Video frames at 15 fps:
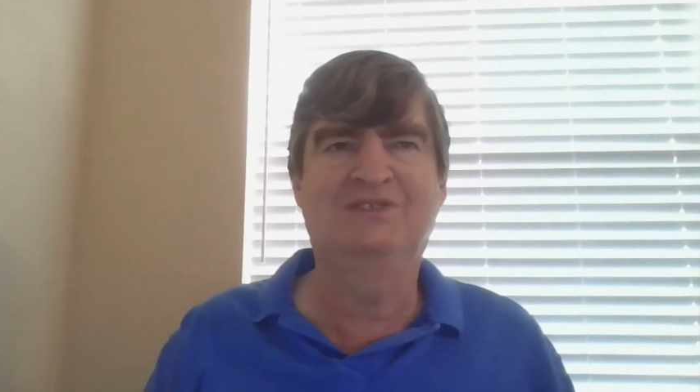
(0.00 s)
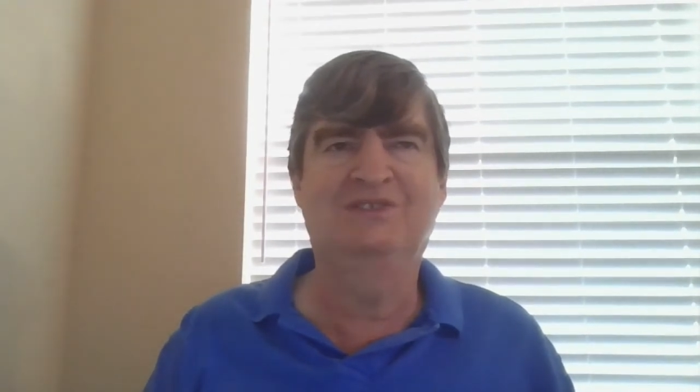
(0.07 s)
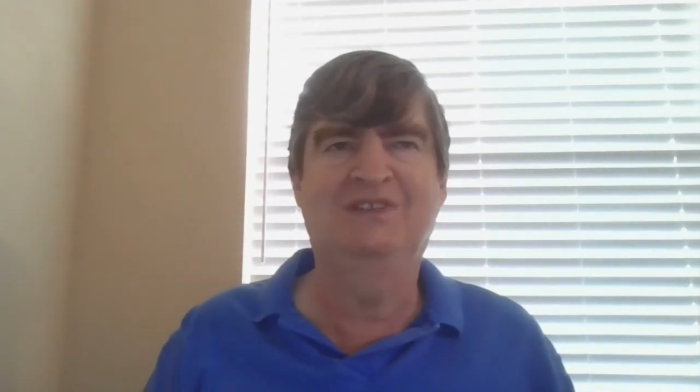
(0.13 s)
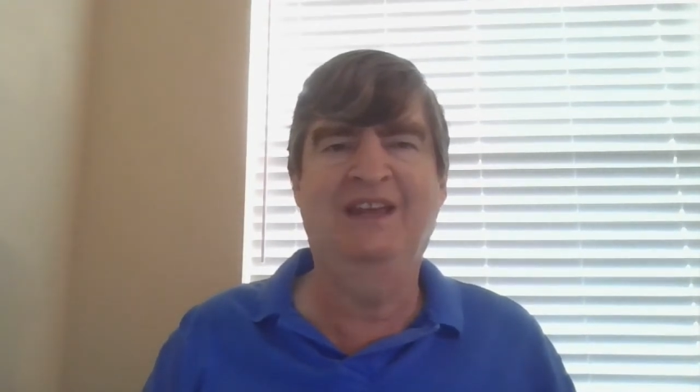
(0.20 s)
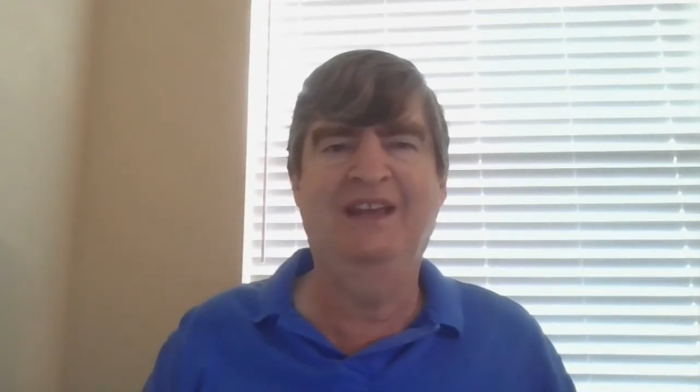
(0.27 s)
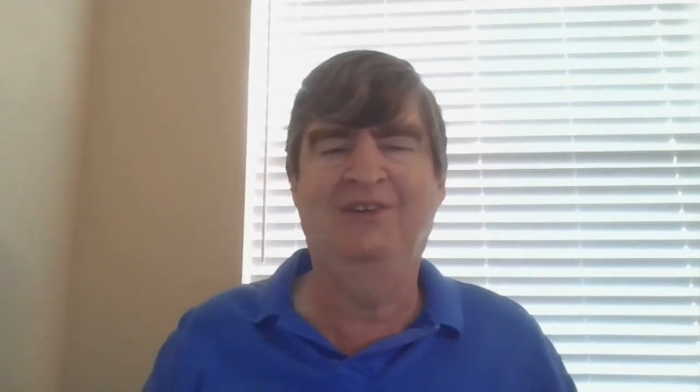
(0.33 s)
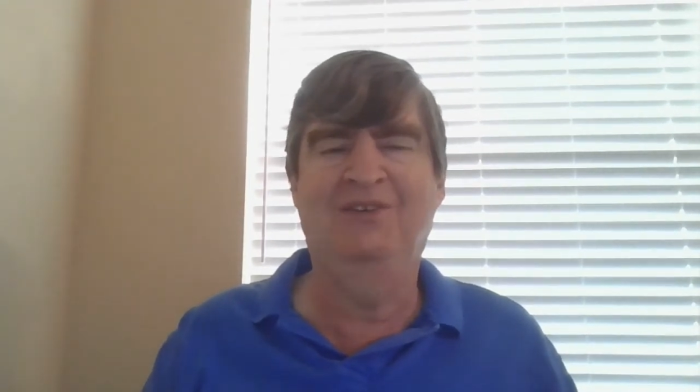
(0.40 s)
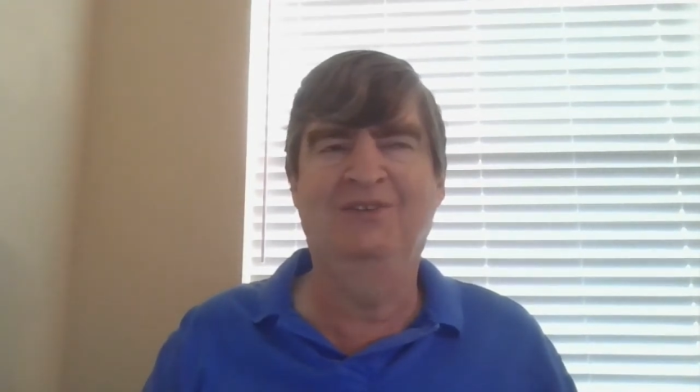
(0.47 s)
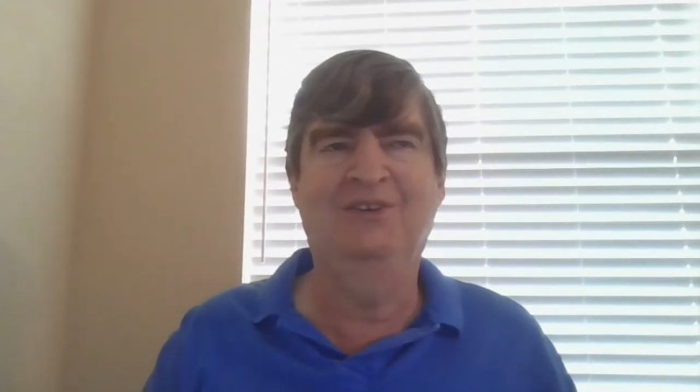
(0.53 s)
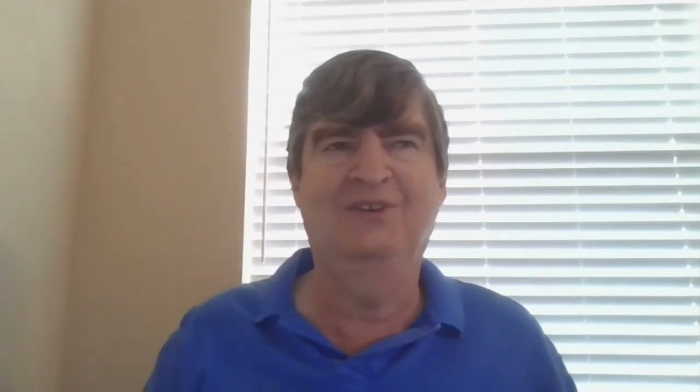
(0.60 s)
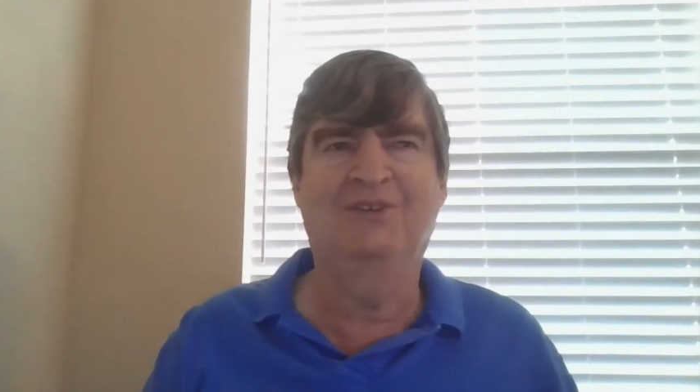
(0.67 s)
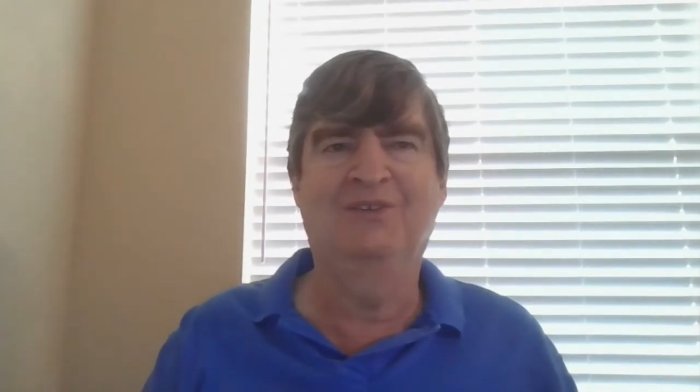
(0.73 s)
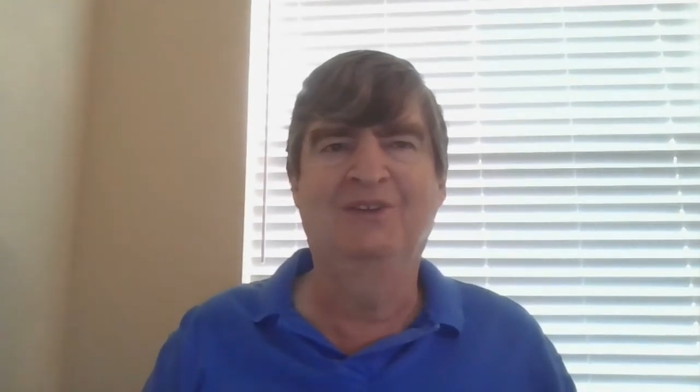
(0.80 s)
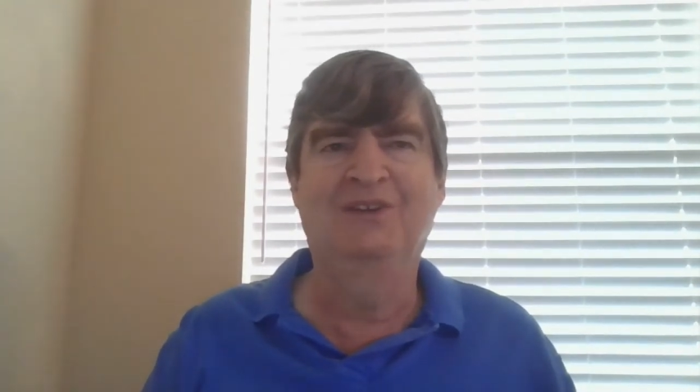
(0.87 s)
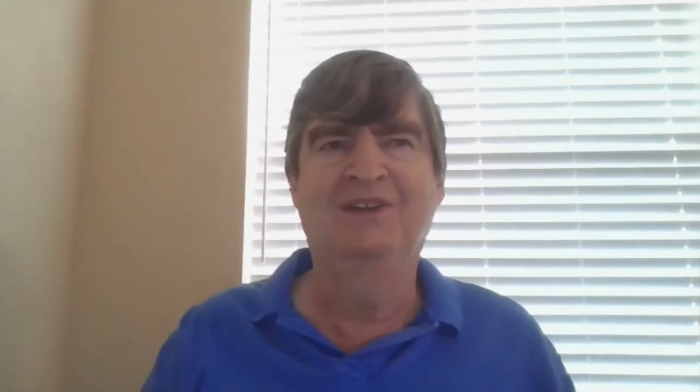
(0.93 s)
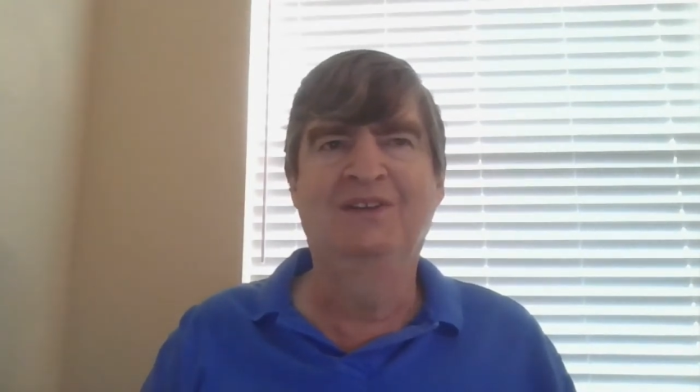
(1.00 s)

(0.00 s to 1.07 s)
town,